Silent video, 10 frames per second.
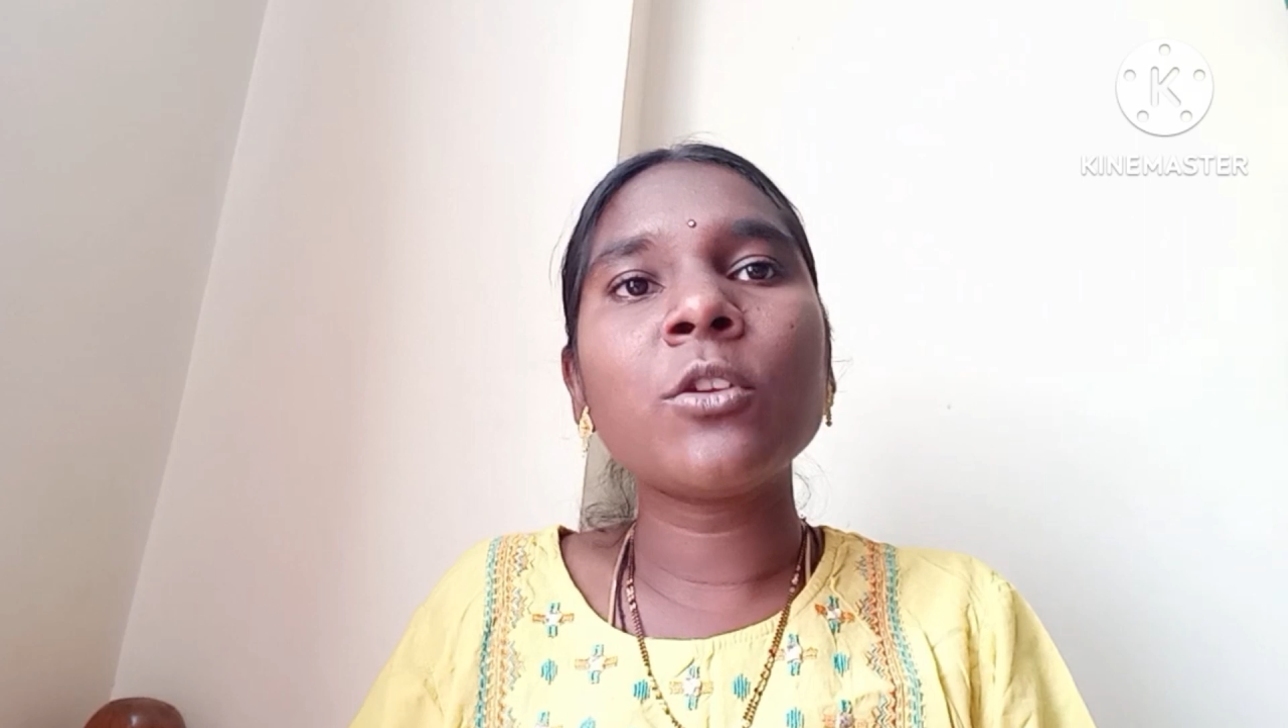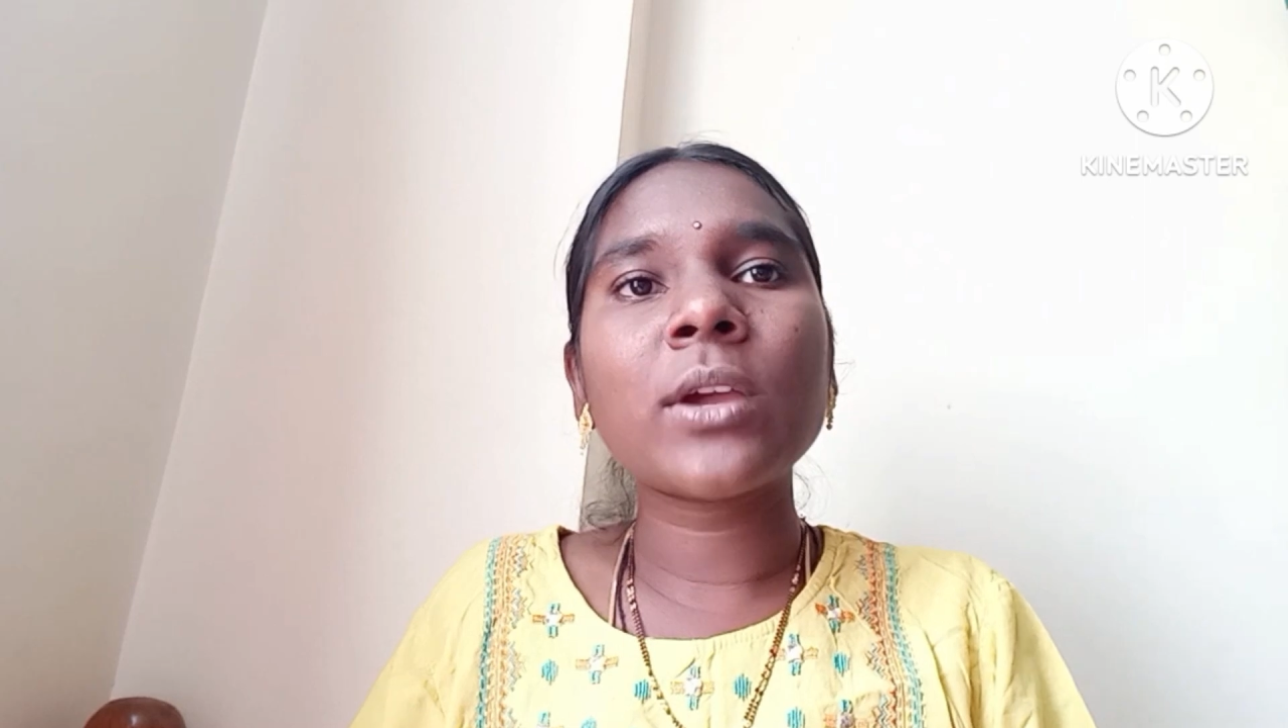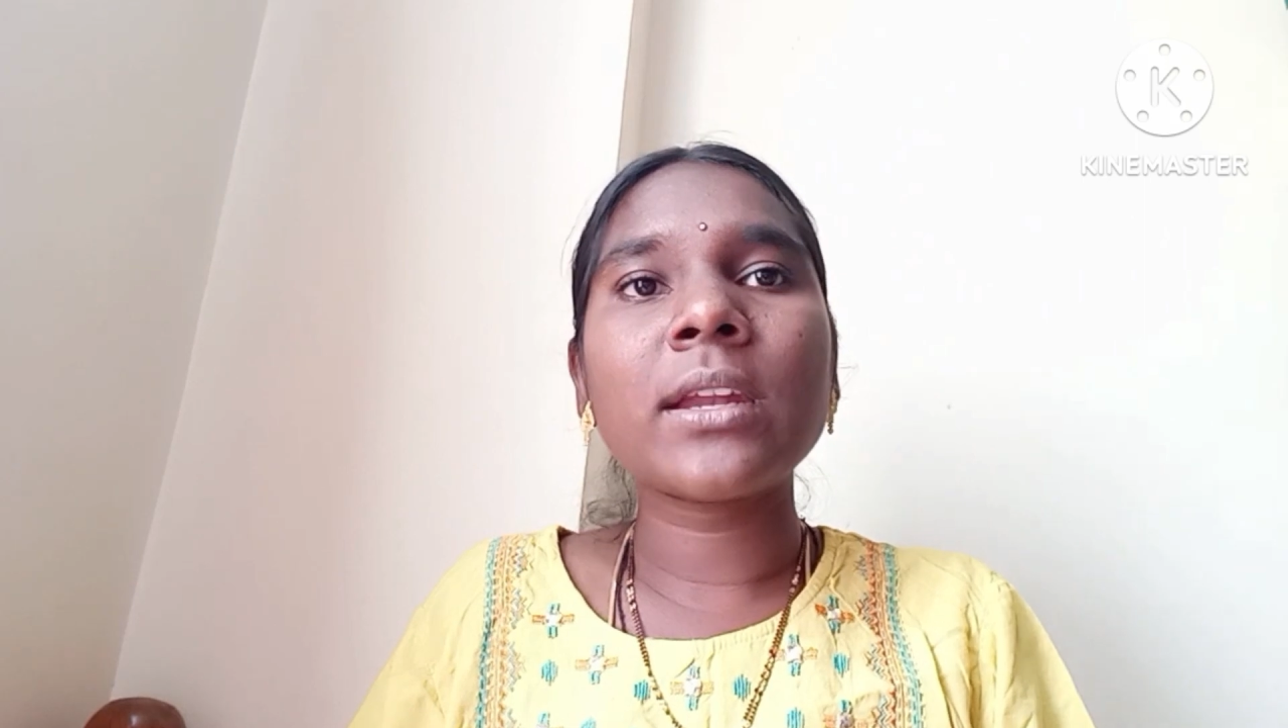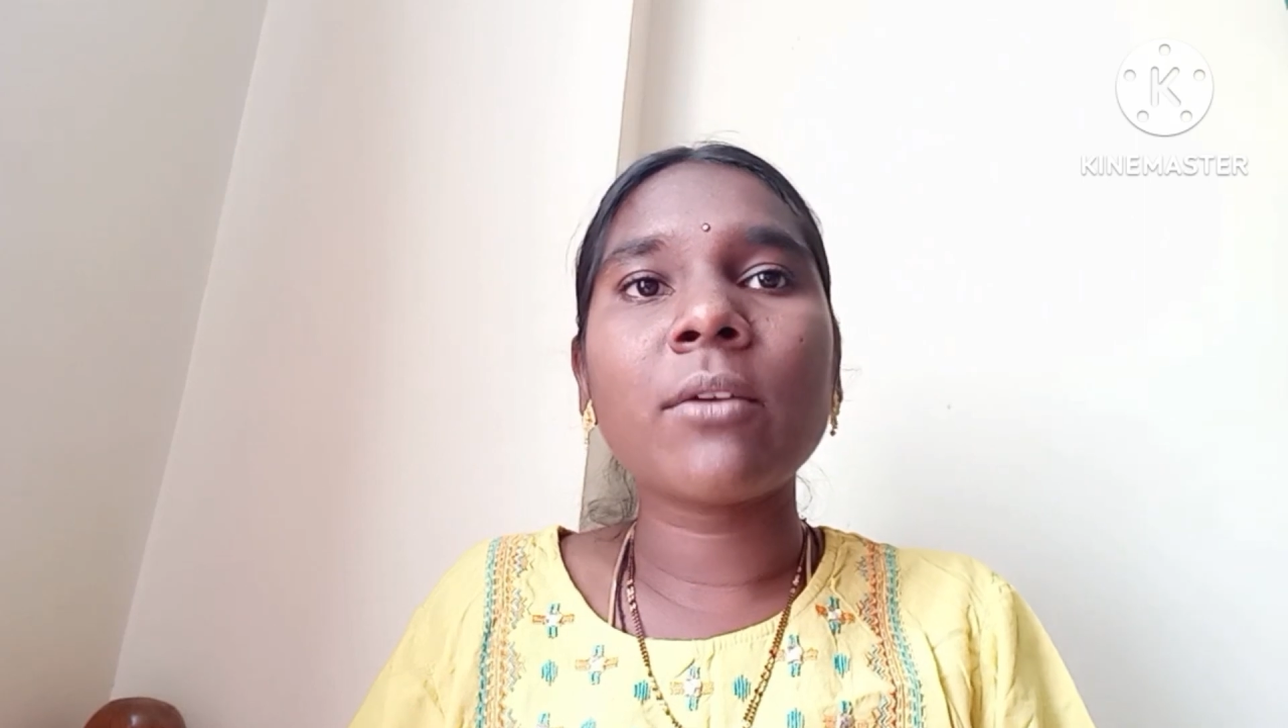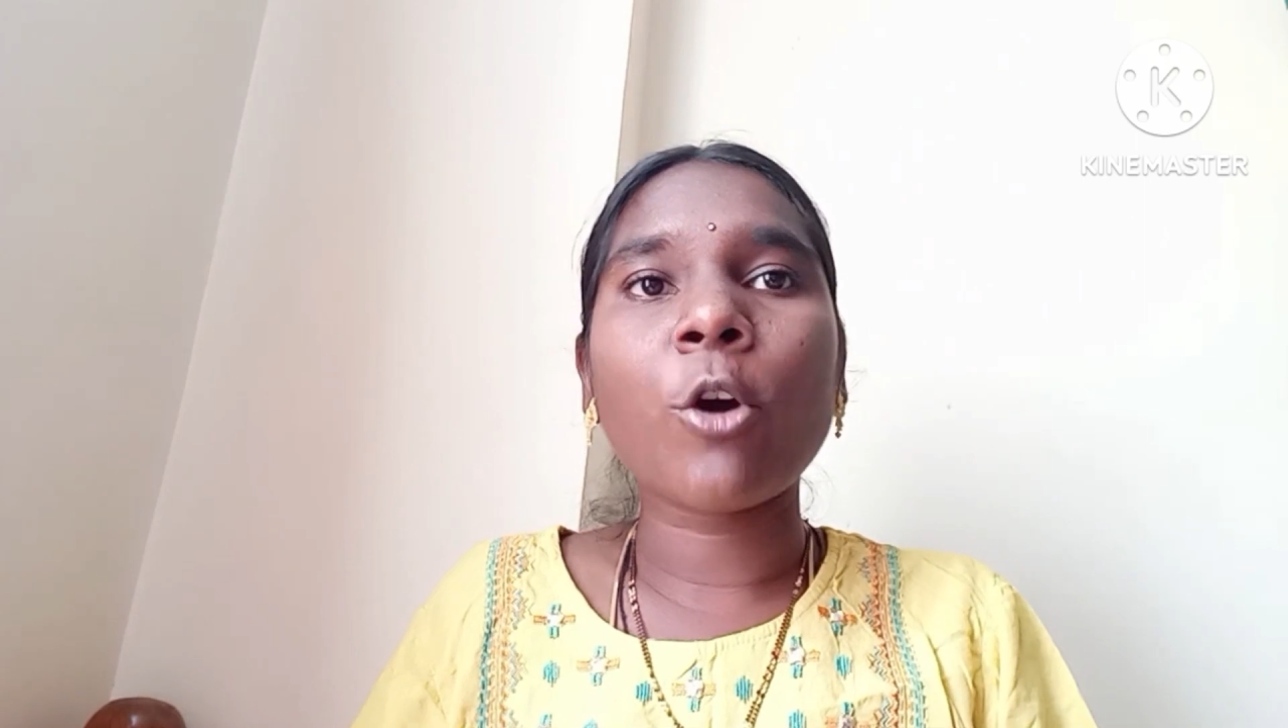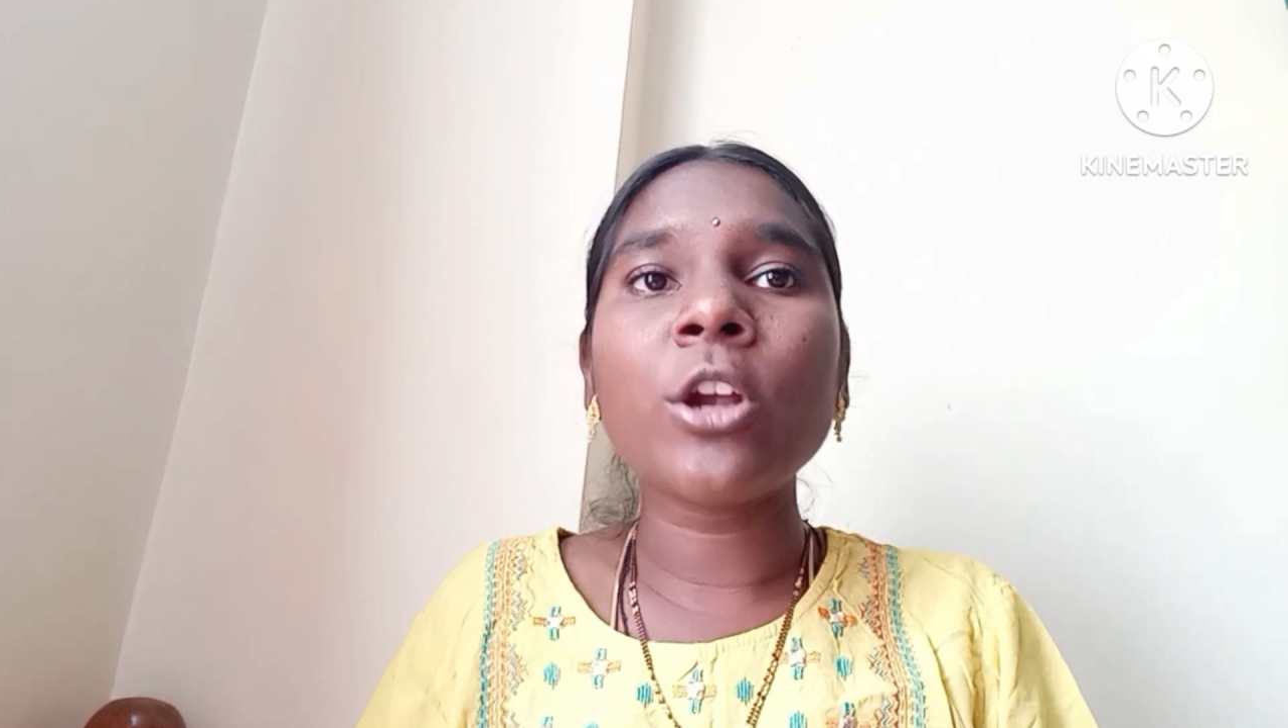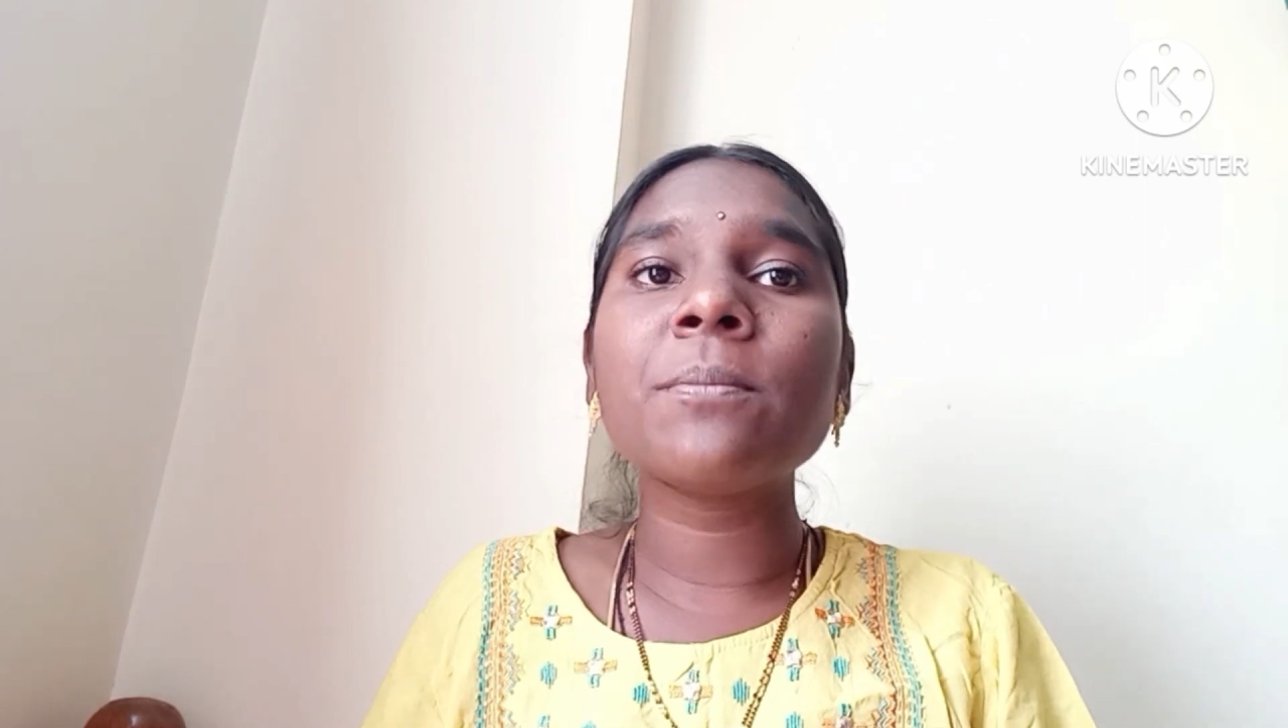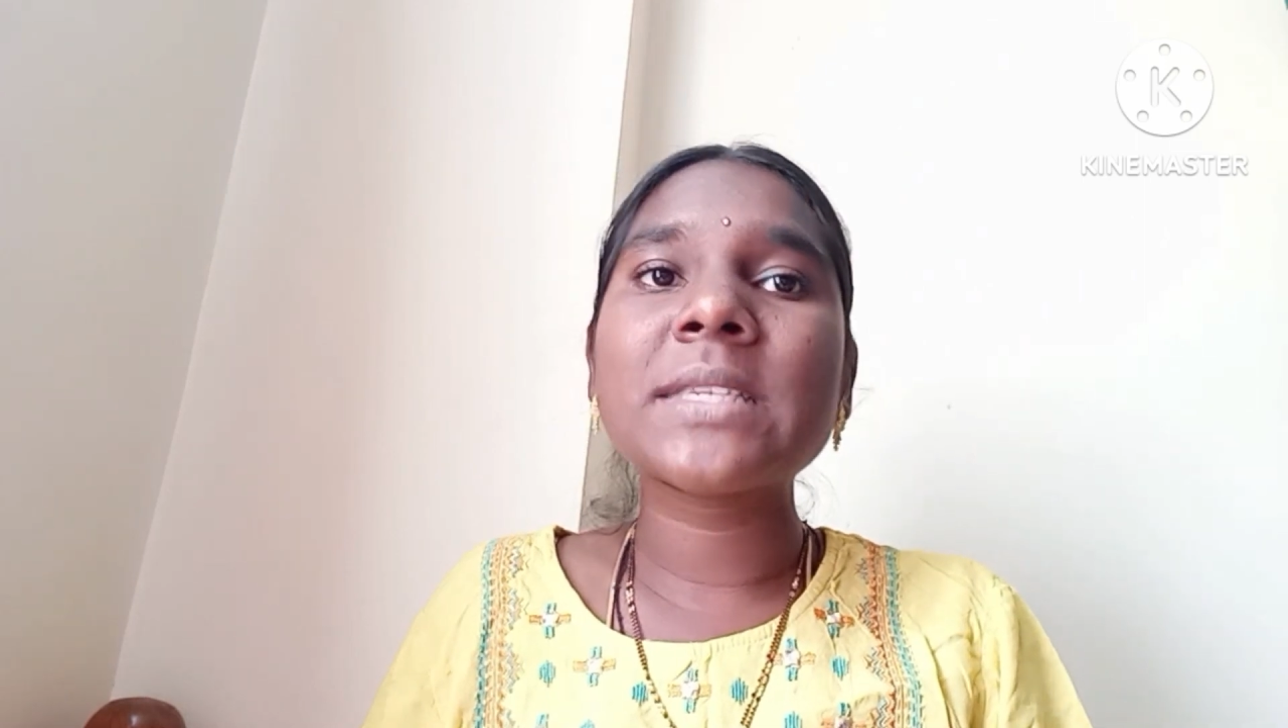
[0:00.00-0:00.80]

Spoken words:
can avoid